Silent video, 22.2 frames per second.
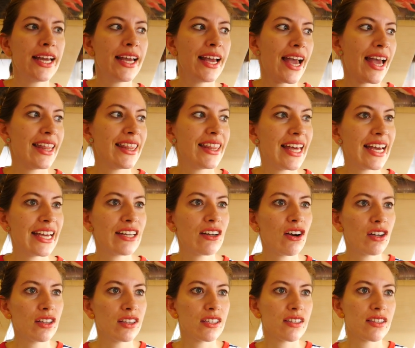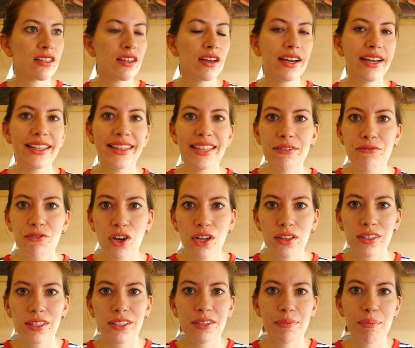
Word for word: Yep. And then on the side, they've got the